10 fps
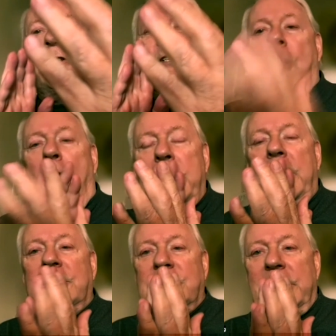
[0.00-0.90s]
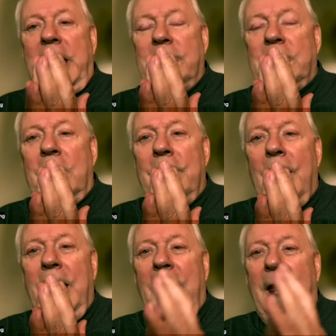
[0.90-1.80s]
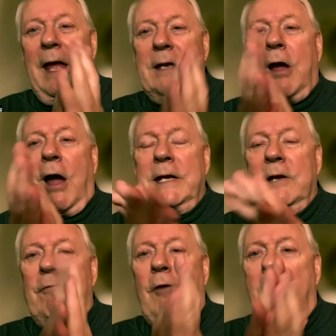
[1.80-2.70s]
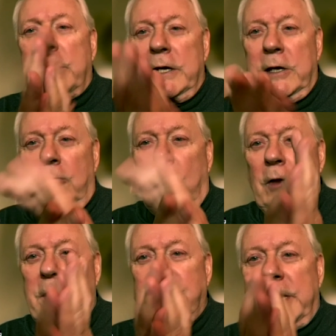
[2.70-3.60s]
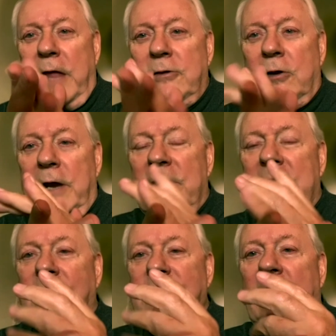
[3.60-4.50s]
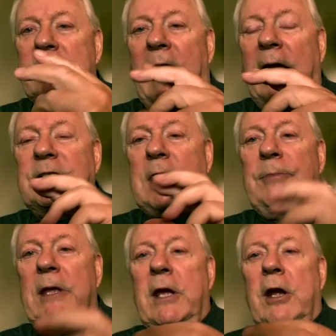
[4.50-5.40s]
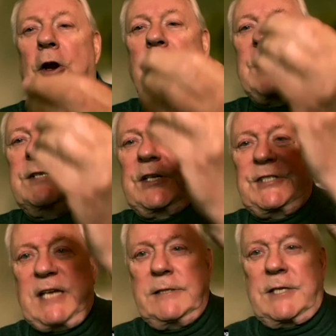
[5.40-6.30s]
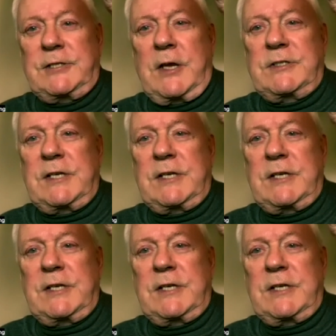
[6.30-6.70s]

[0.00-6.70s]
talking together and kind of rocking and rolling together and everything else like that, something occurs as a synthesis.